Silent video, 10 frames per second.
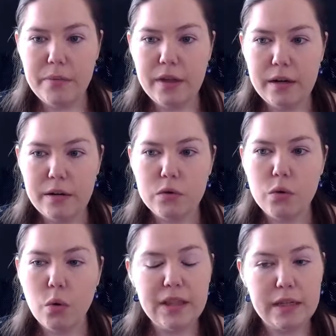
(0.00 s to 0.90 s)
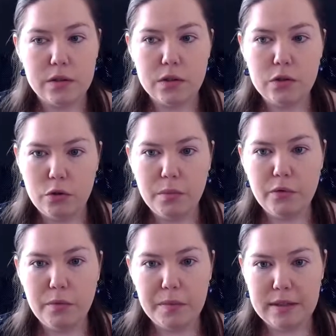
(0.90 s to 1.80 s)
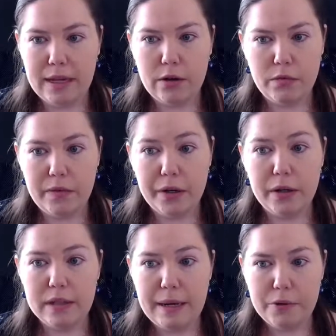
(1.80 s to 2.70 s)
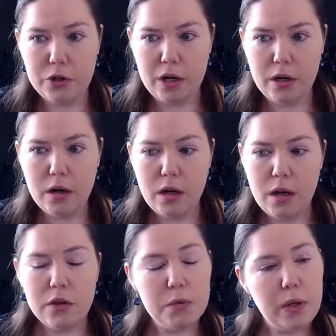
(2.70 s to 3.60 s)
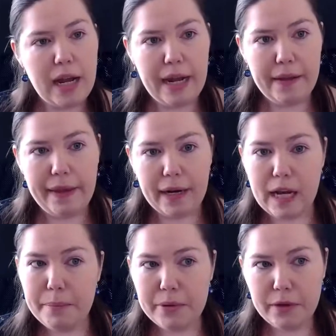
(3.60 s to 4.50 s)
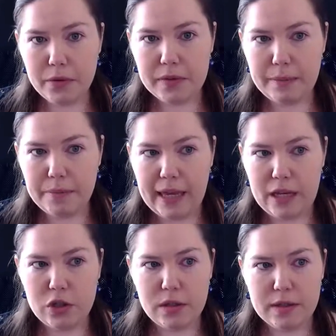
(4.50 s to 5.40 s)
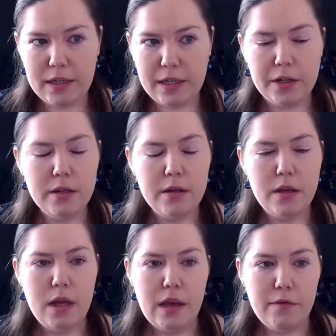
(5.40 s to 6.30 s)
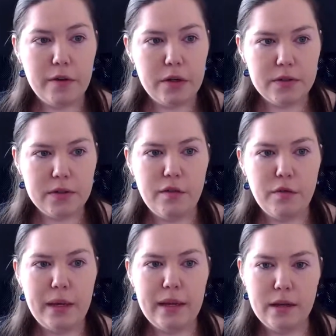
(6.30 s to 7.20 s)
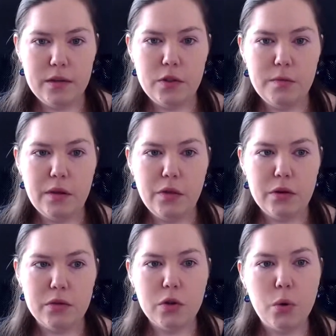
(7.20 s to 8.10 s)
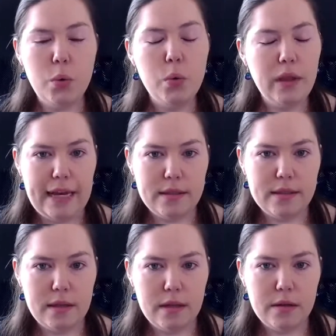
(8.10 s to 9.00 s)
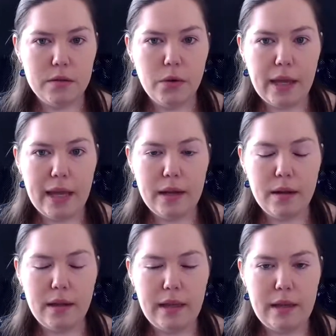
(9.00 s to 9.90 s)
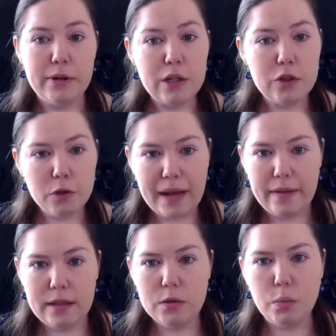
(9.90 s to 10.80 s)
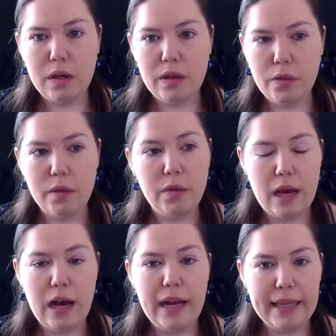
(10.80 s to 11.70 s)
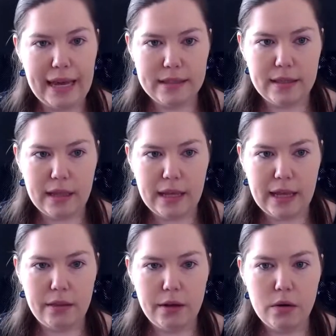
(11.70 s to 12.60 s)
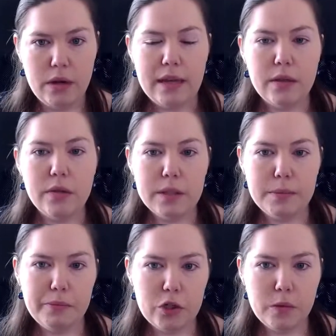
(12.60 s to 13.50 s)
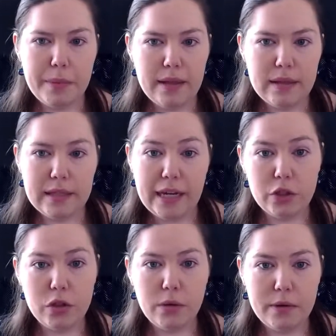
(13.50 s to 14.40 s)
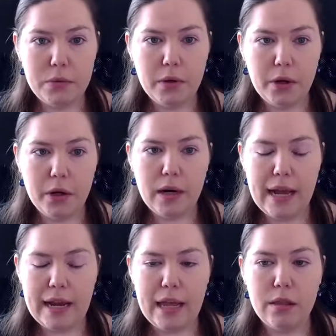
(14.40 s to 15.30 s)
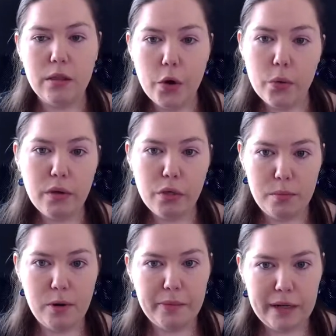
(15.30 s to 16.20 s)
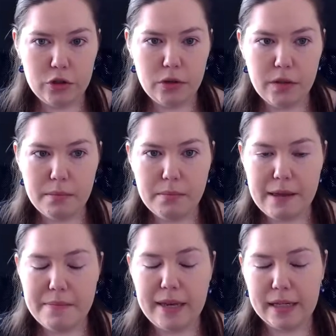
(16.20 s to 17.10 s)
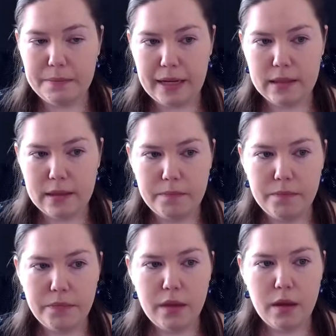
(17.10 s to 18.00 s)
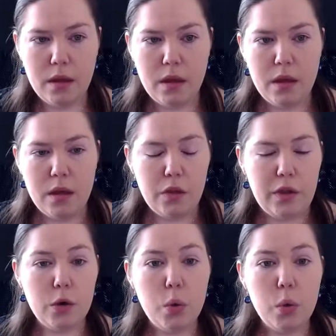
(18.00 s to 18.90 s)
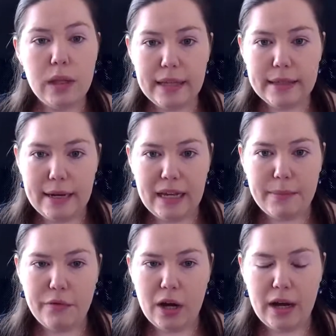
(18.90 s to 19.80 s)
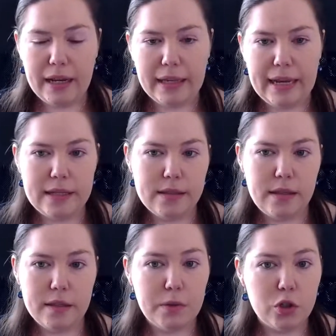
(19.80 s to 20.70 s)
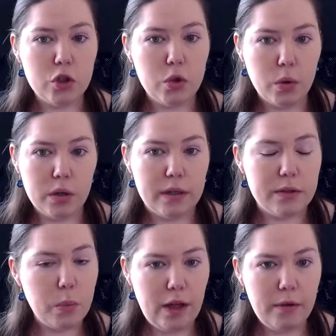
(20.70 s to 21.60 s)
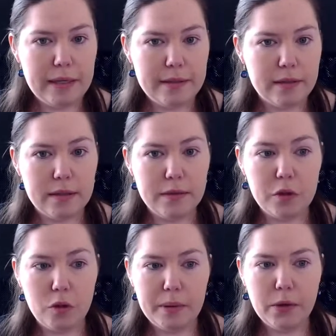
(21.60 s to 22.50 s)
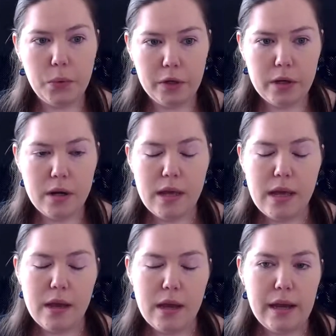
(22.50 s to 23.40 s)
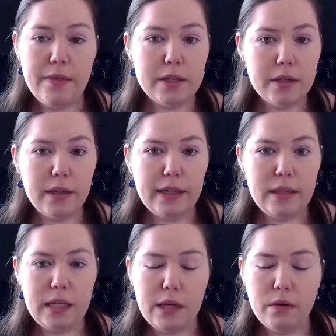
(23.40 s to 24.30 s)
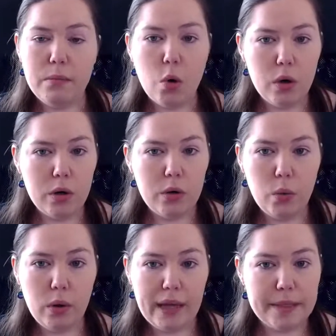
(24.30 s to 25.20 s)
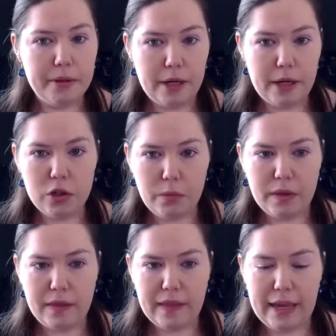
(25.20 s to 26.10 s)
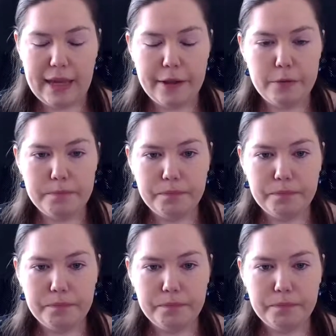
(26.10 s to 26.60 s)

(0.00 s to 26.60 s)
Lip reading: than it is normally assumed from the standard virial temperature. Just want to highlight a couple of those implications here. First, if we assume that there's cool gas that is located in pressure balance with the hot gas in the halo, then this pressure balance is actually going to occur at a lower thermal pressure than might be expected. The cooling time of the hot gas is much shorter as well because it's a little bit cooler, and this could lead to even more cool gas production within the halo.